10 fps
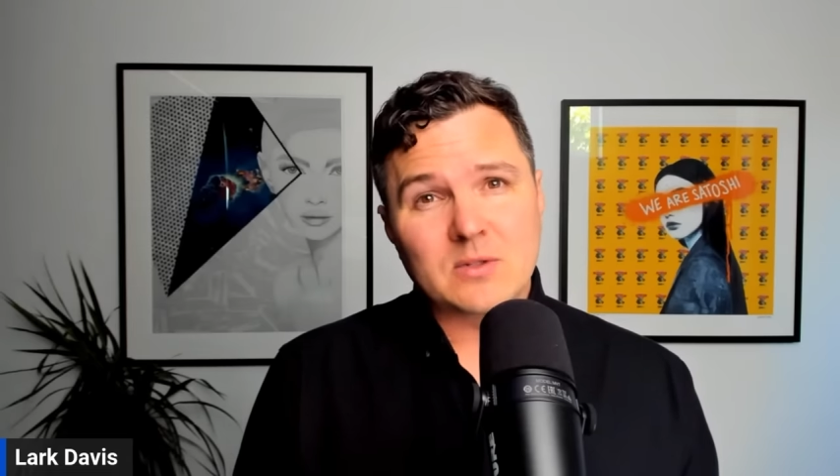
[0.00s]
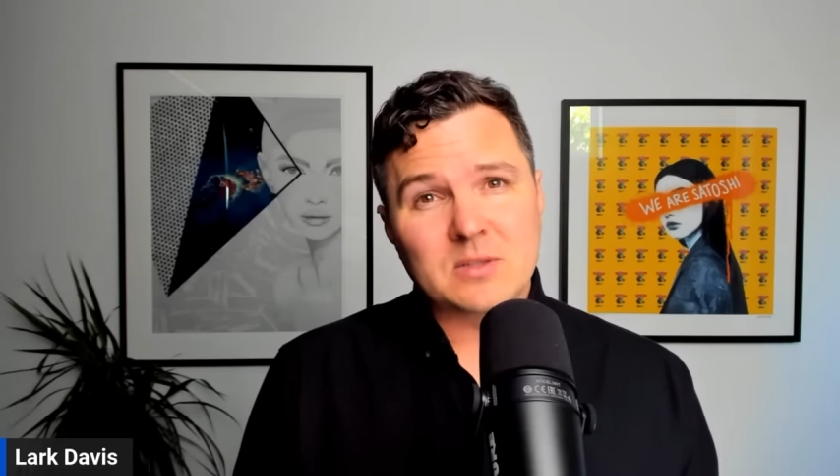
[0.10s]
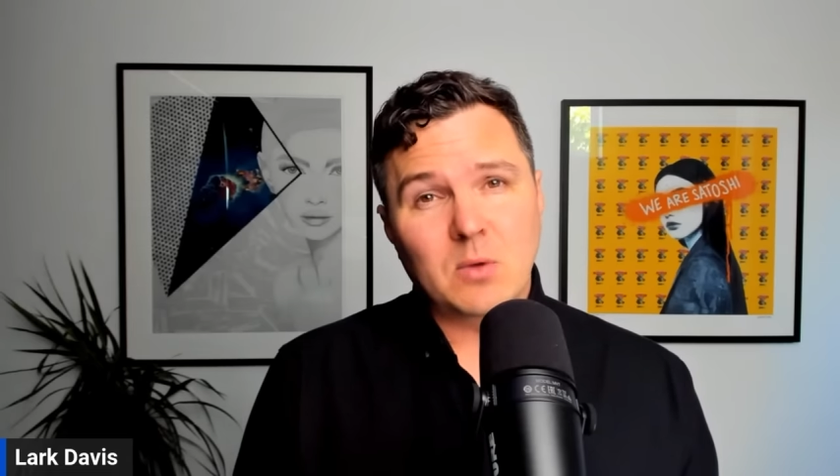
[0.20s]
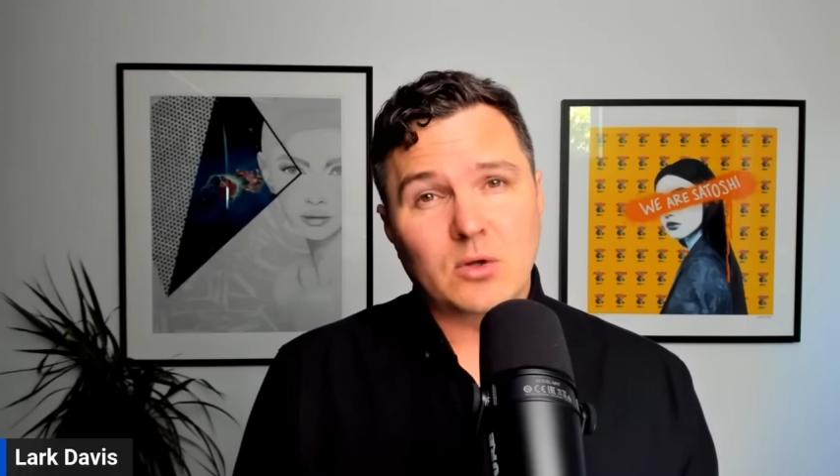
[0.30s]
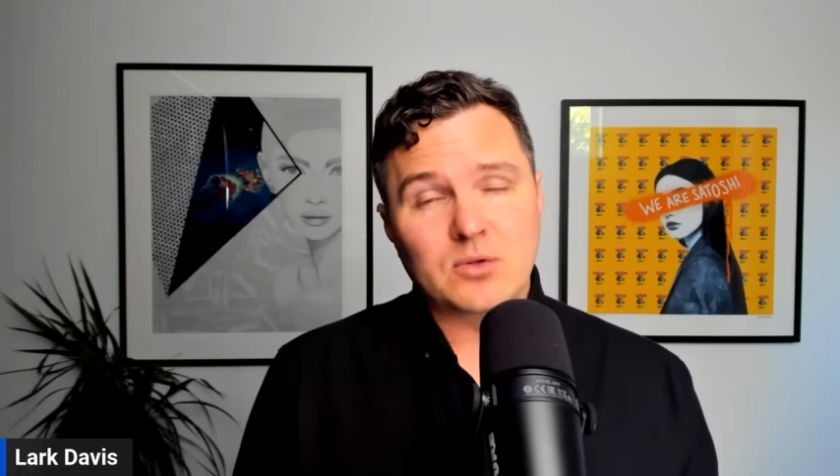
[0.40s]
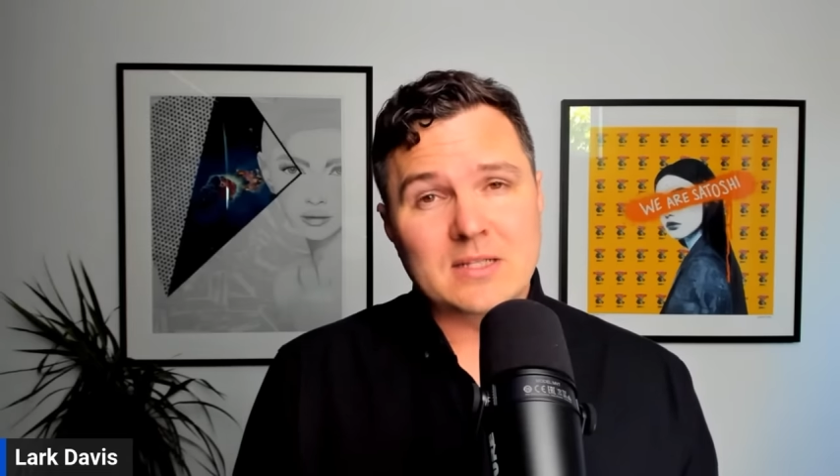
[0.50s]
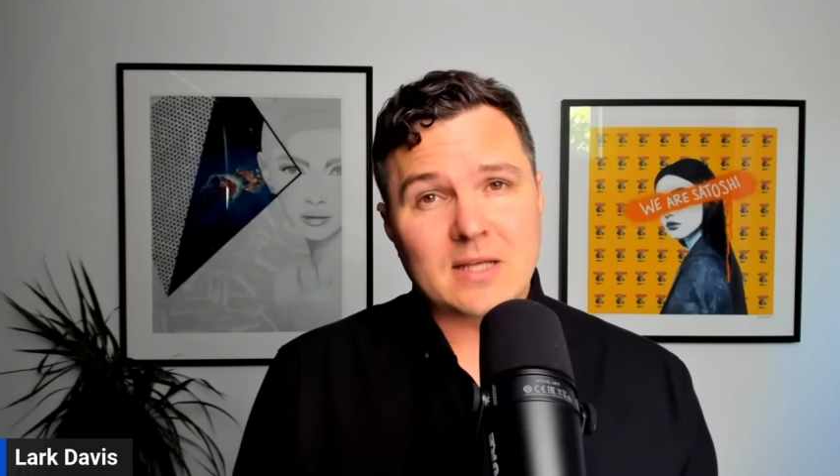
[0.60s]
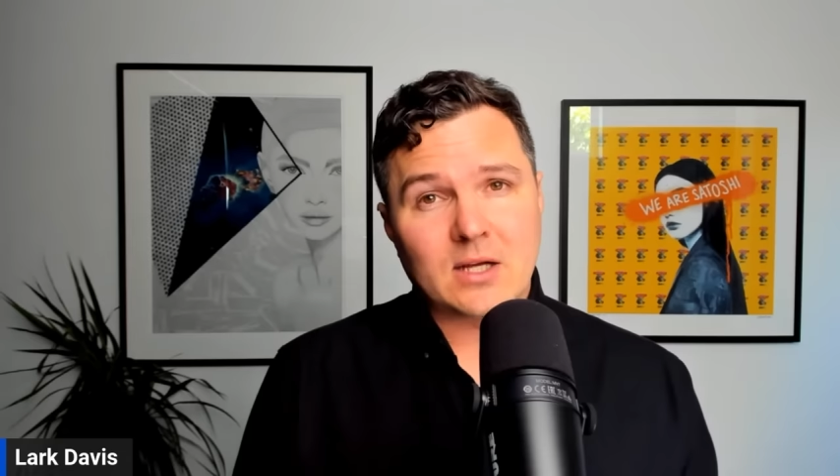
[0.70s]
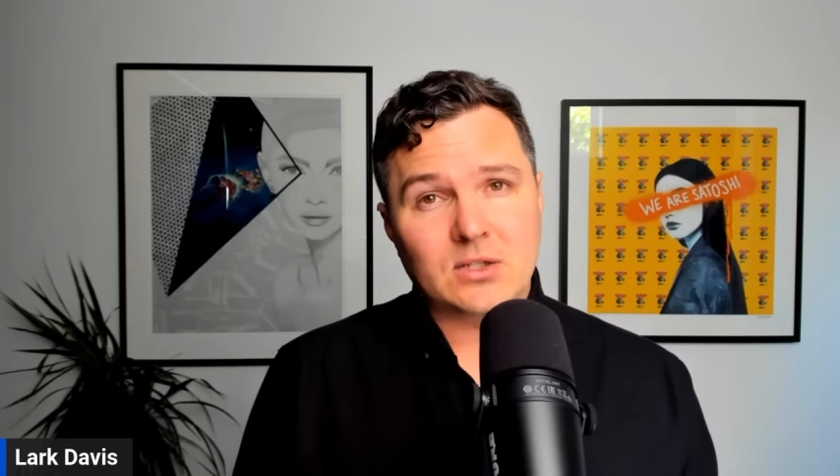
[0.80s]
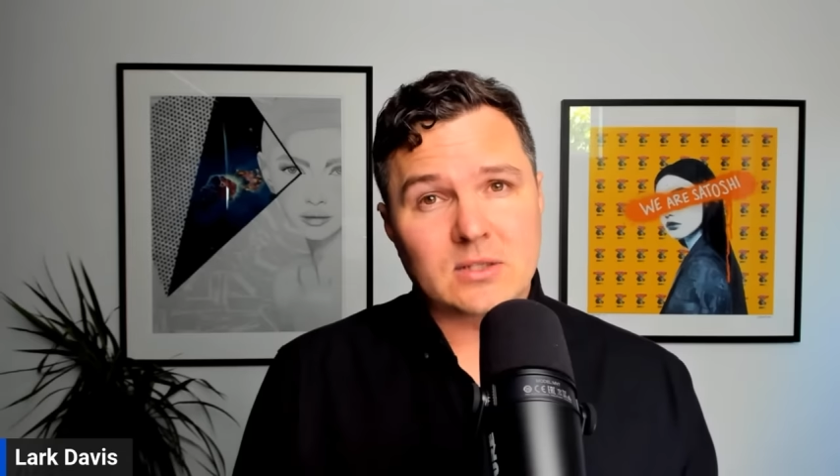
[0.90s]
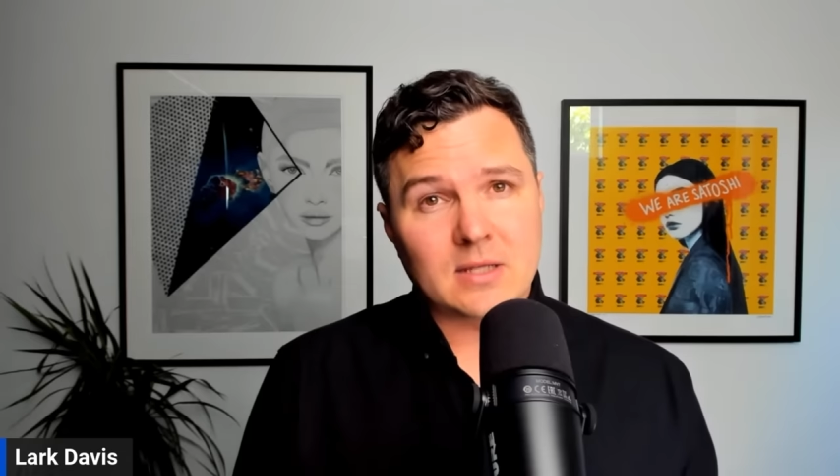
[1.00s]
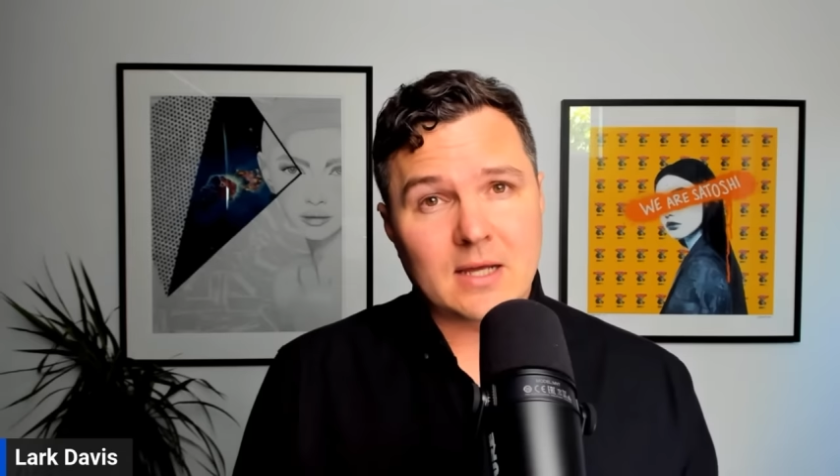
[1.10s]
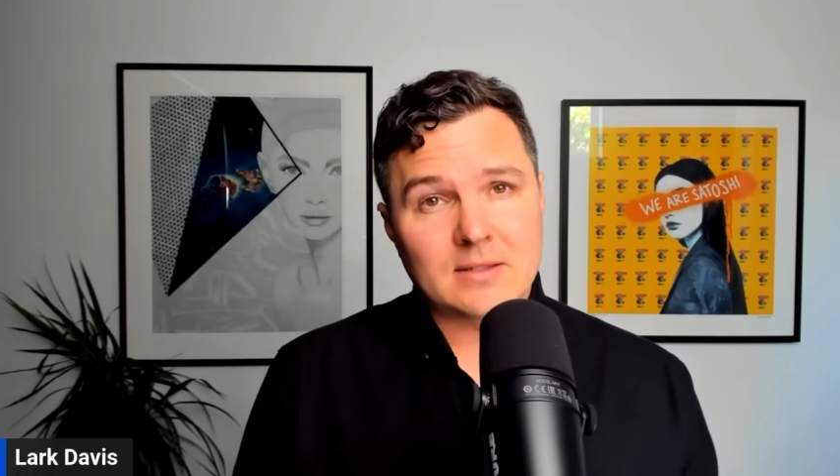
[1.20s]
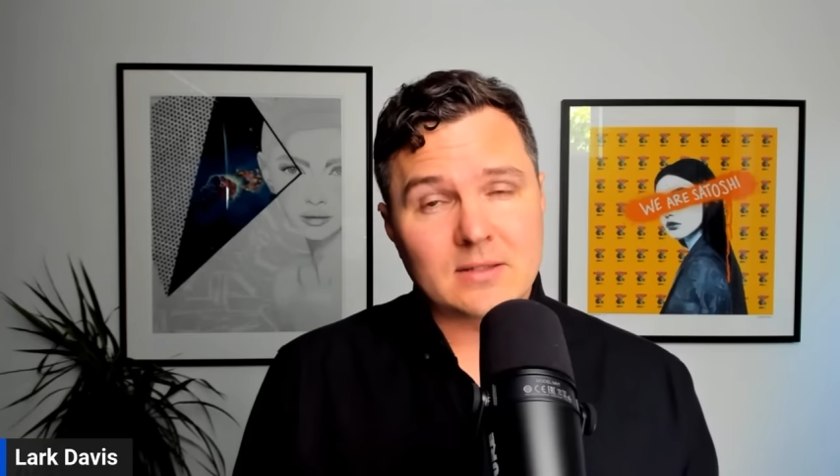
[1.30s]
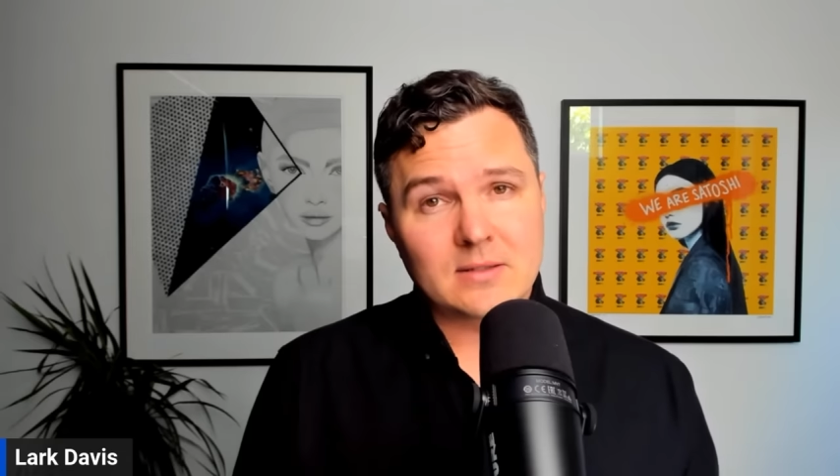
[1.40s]
small transaction
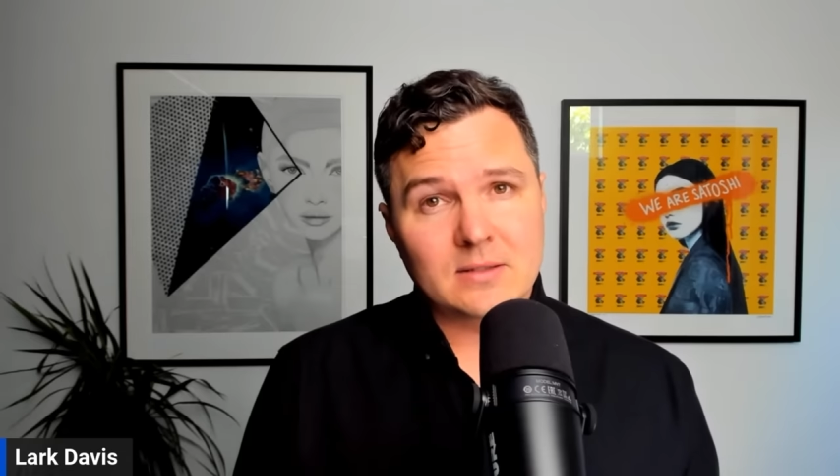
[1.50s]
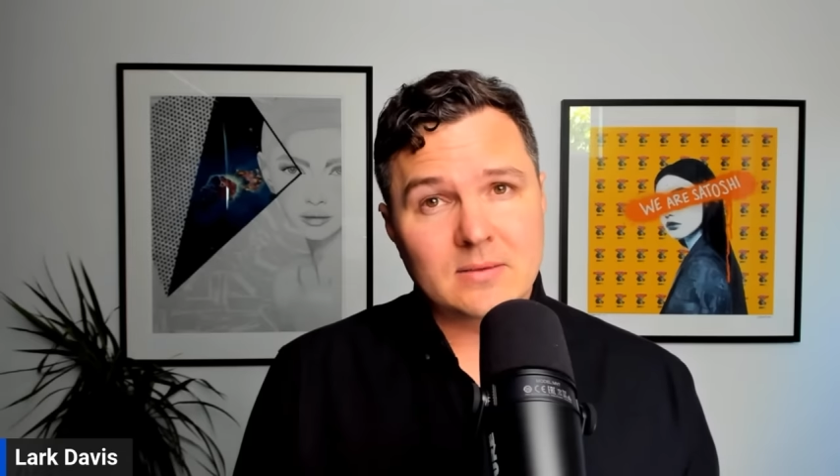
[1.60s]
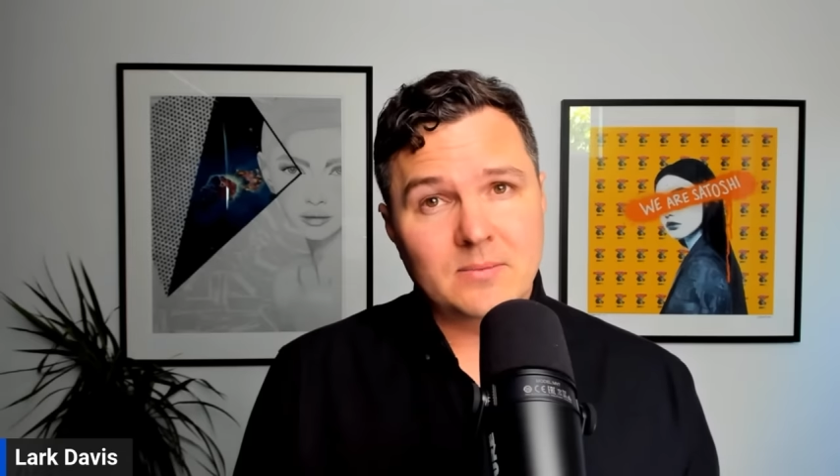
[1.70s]
sizes.